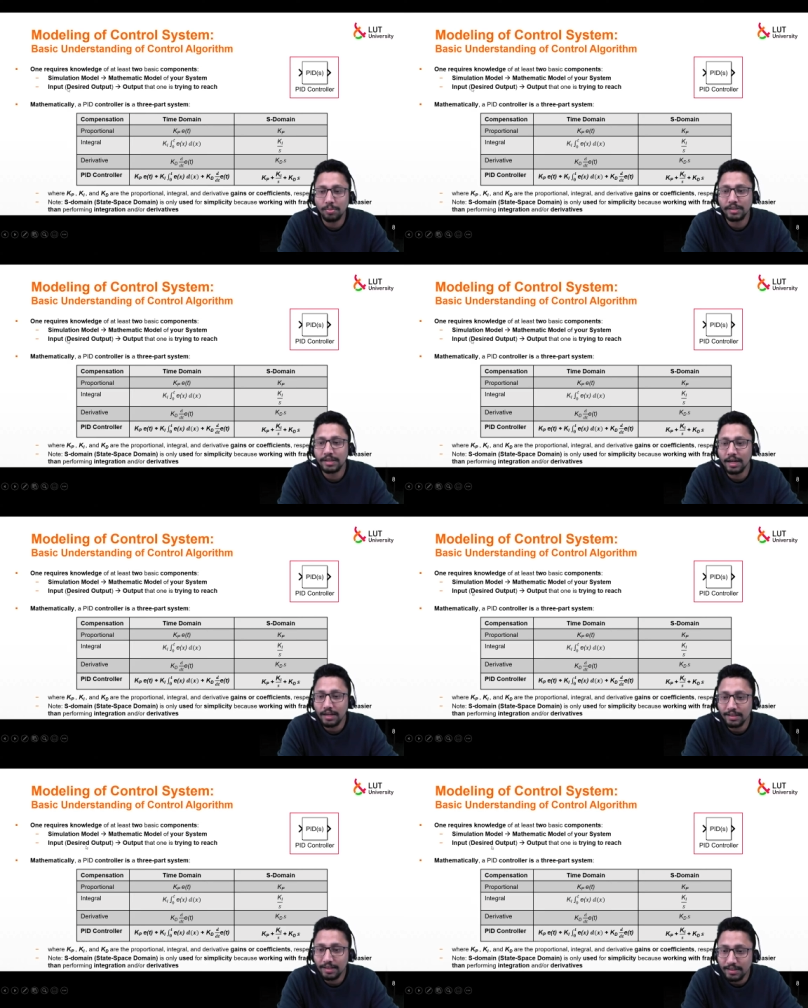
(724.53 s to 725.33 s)

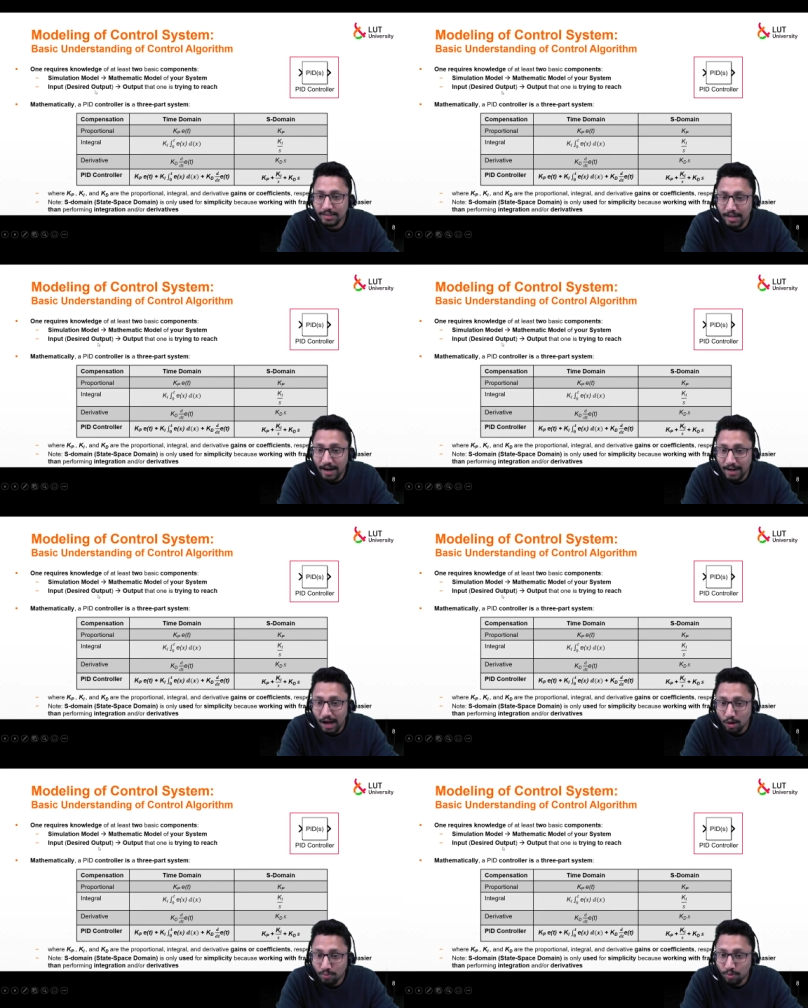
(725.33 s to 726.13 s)
basically the desired
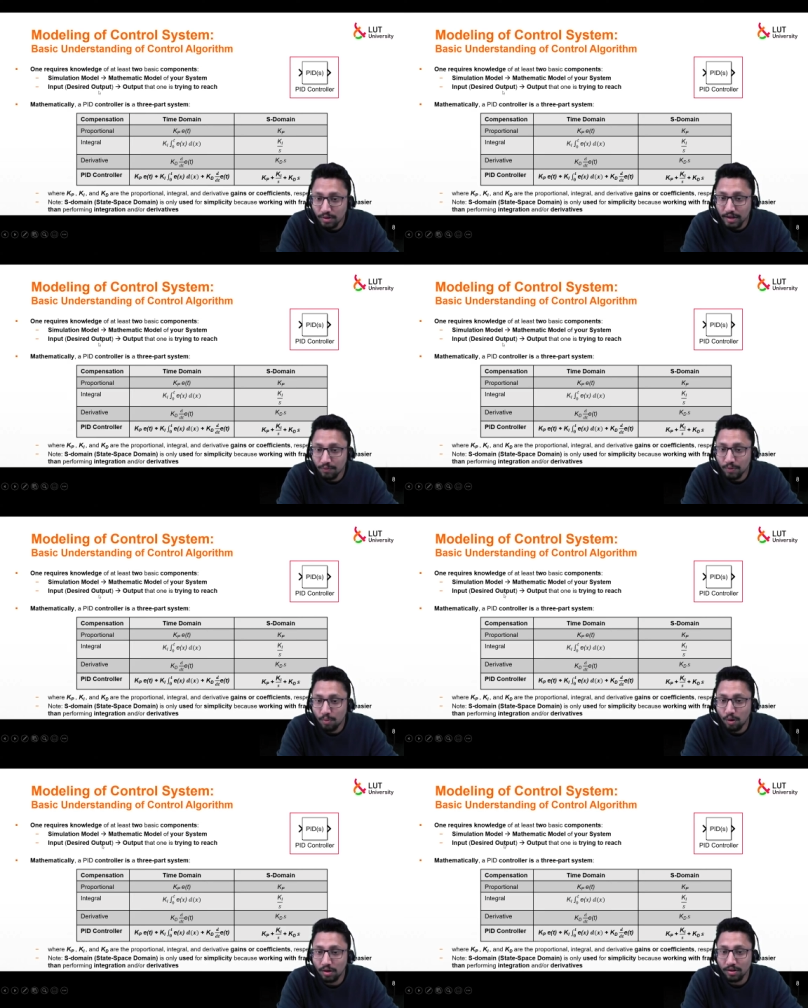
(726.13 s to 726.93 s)
output that we
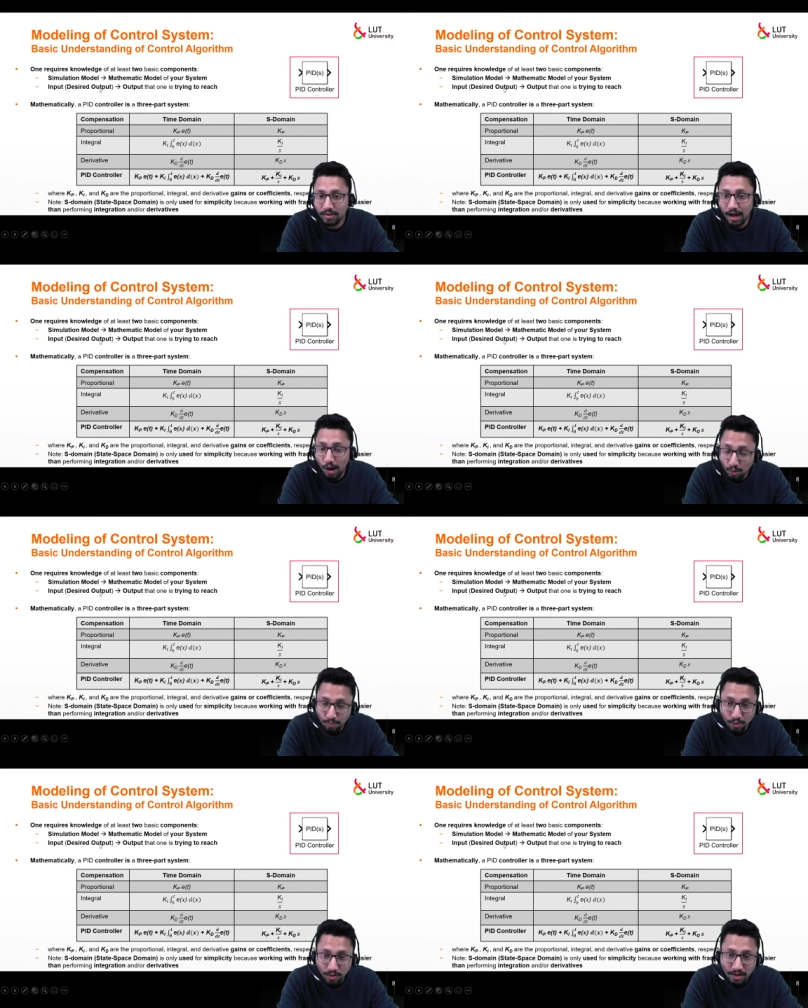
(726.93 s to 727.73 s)
want, the
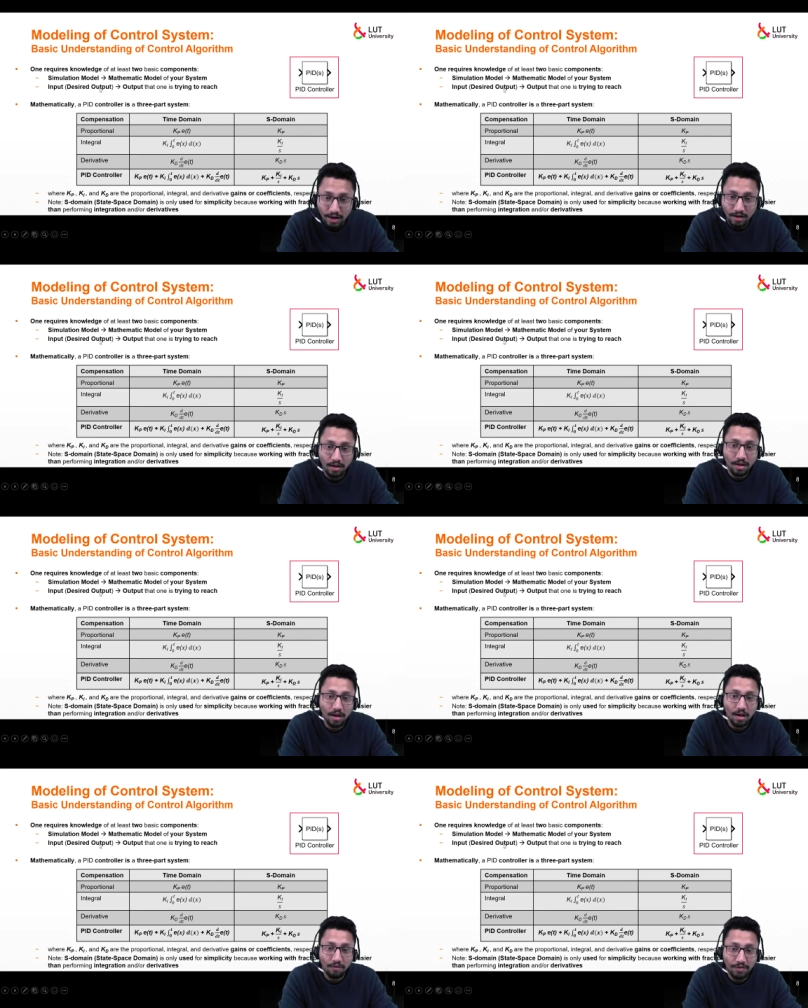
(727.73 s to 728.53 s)
output that
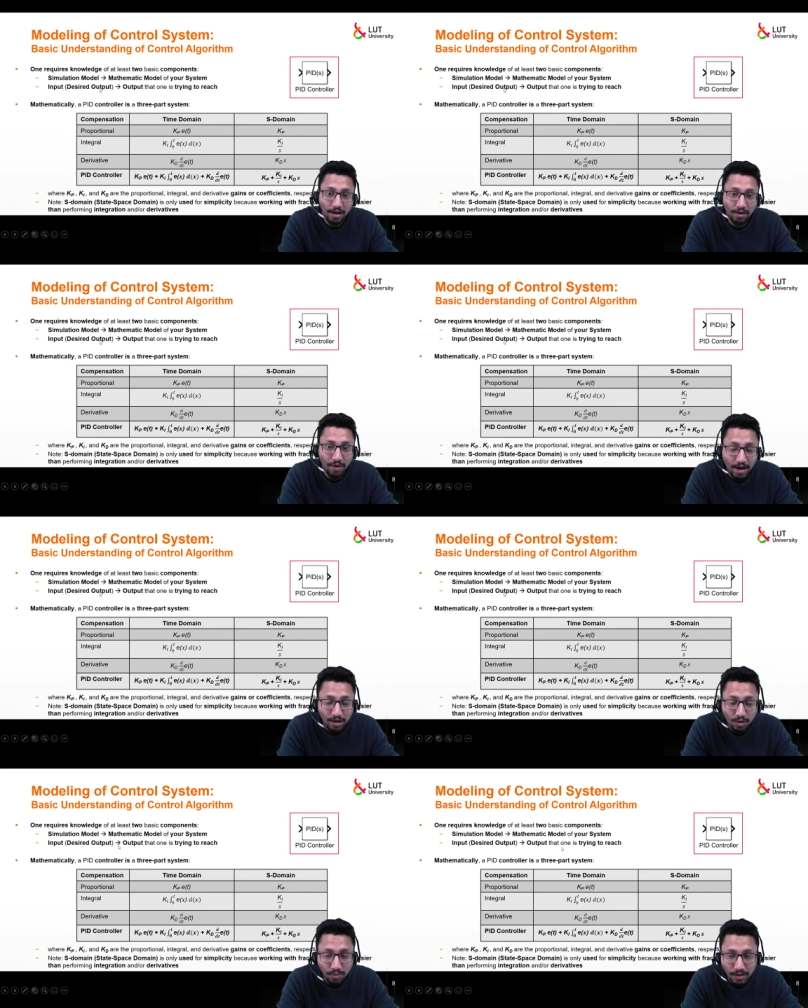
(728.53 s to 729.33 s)
we are
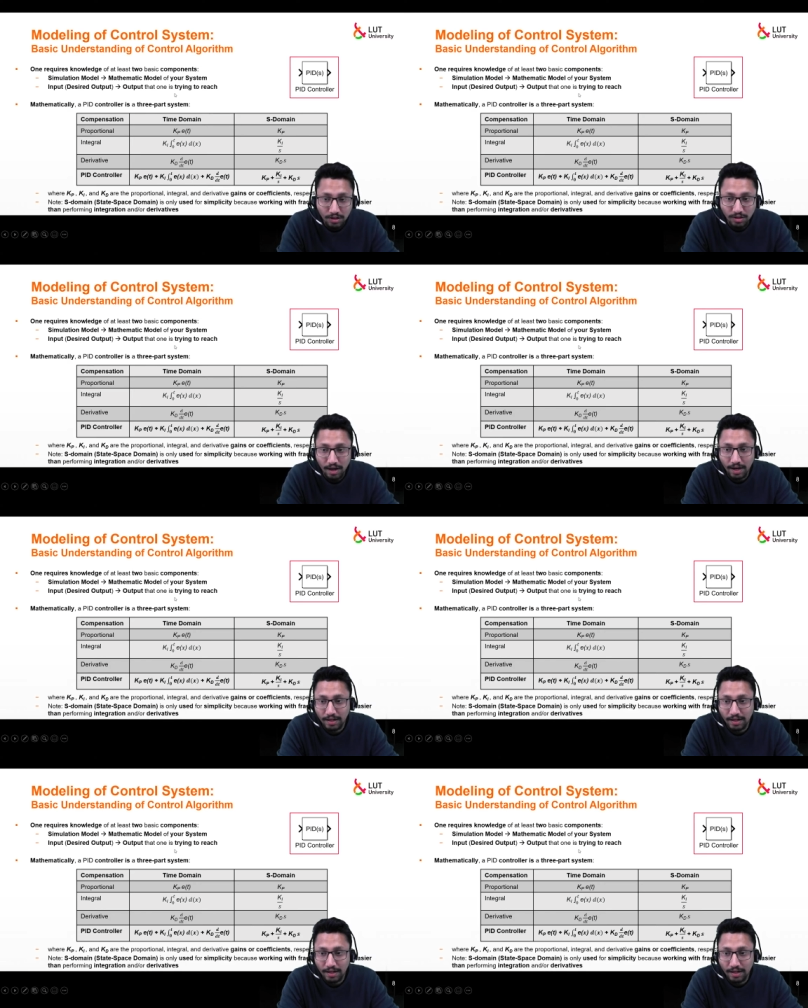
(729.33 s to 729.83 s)
trying to reach. And